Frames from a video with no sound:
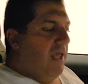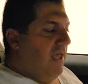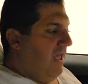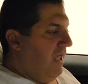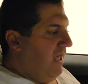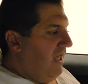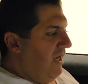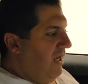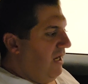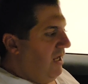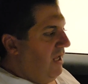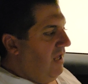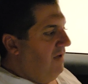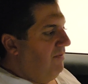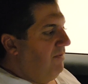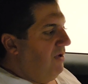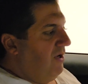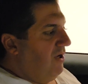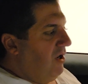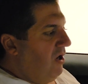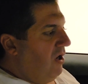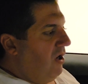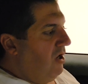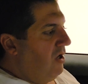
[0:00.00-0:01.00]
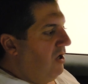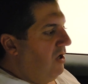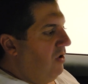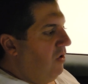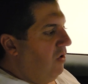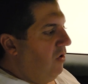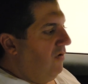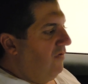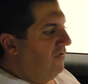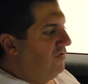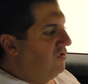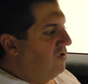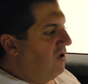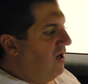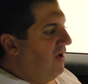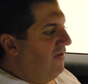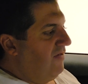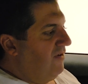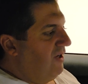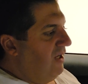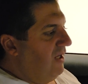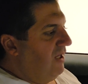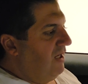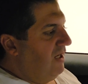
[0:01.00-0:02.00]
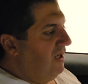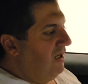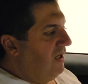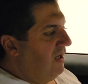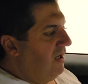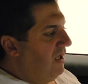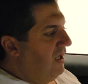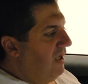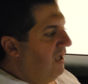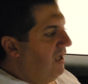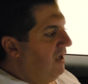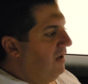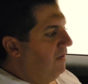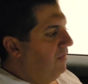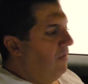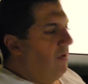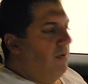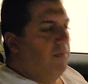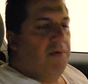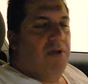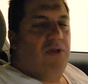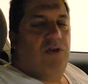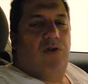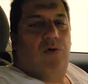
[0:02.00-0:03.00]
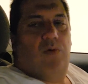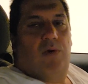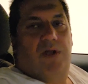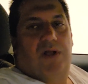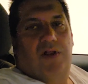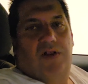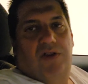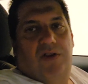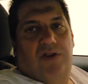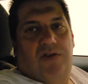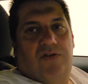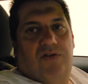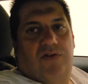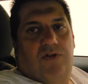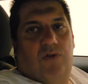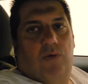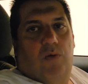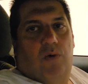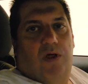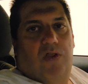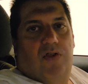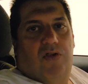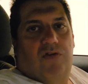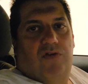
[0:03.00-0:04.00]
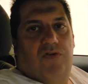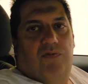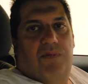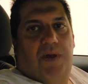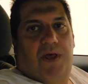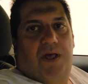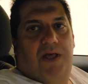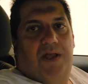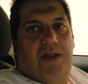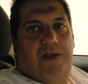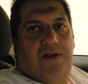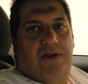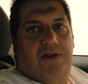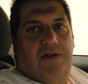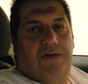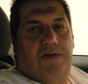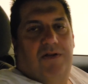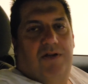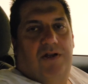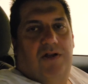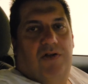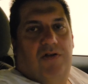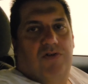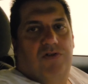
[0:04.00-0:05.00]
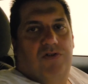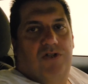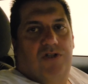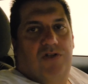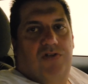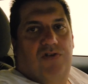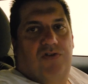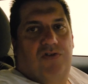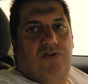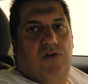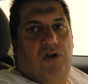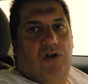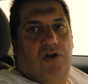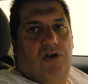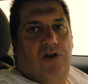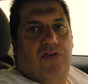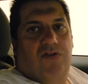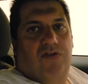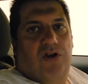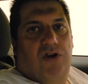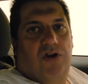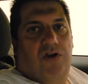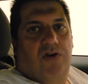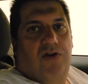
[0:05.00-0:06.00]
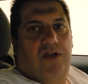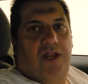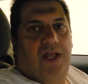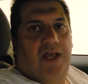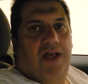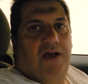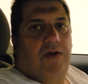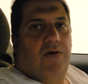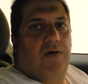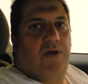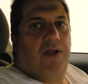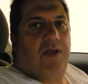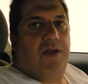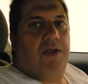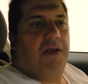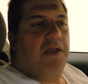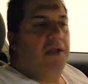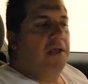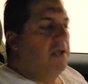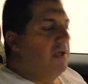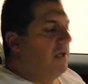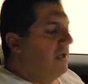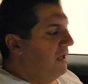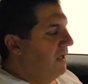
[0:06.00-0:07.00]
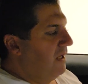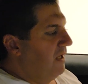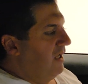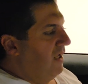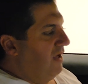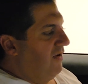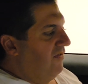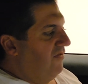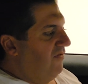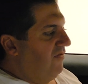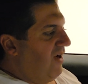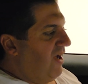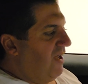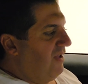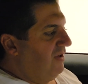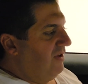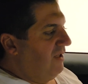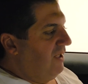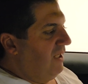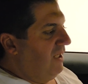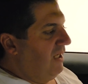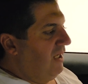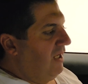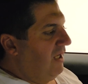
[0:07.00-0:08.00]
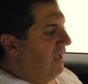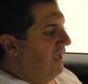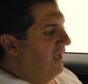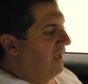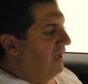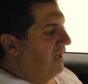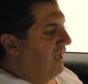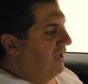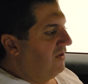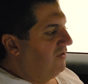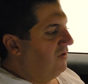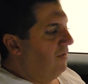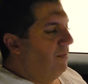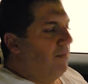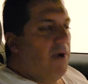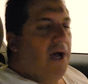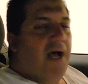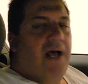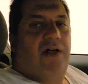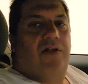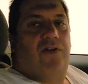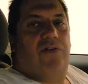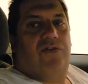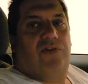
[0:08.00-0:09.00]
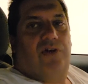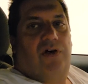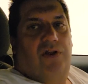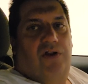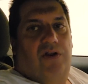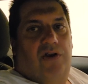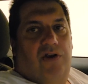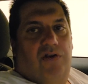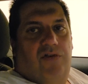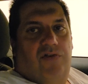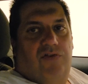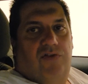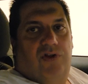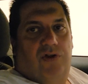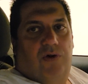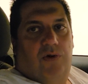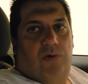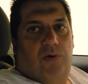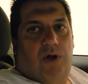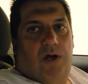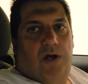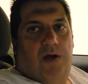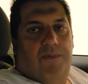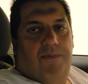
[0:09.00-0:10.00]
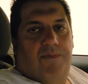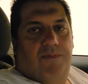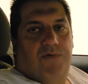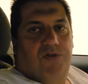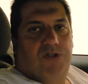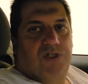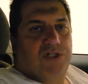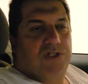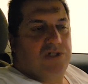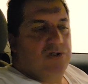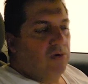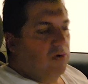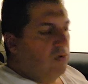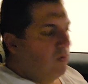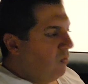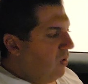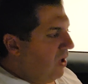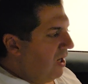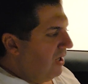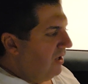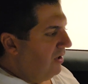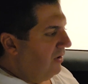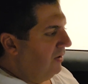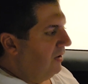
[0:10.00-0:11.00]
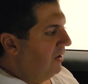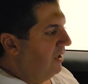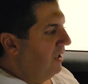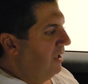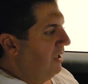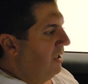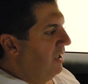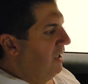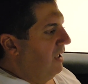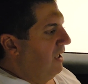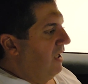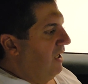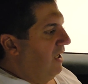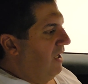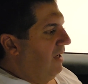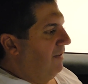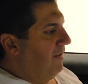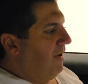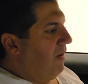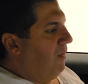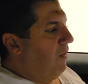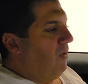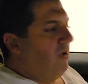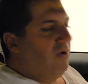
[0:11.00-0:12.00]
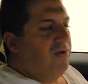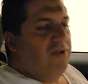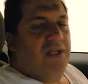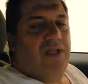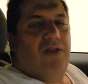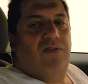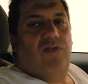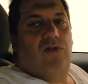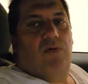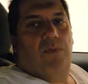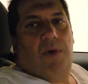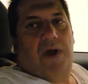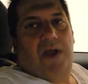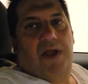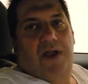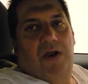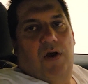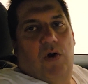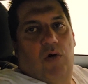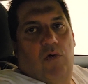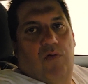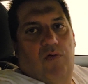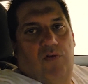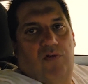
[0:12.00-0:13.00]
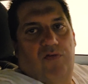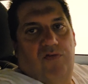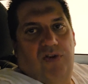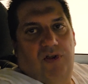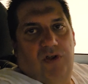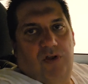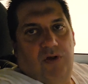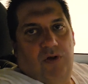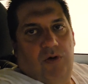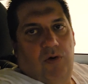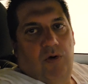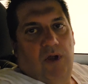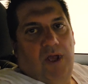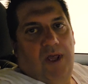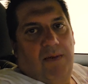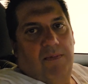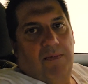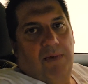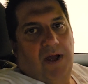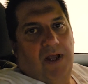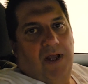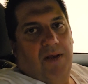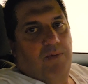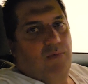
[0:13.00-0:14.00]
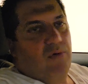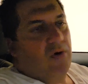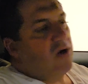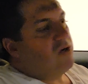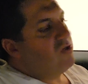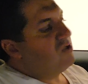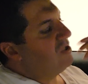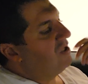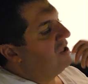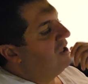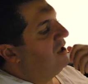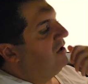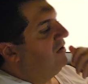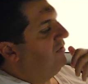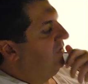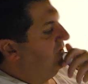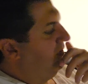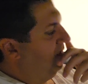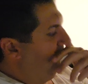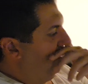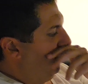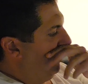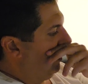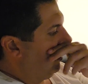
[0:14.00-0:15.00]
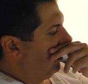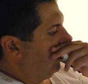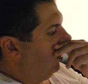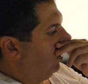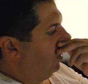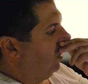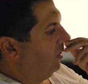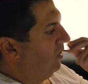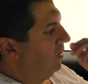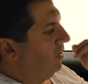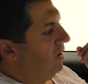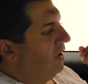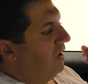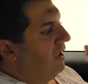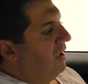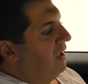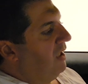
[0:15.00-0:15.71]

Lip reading: And I've been on and off driving it. I'm in New England, so the weather's been, just starting to turn now, and finally got some miles on her, so she's doing well. I wanted to give you my overview and my impression of the vehicle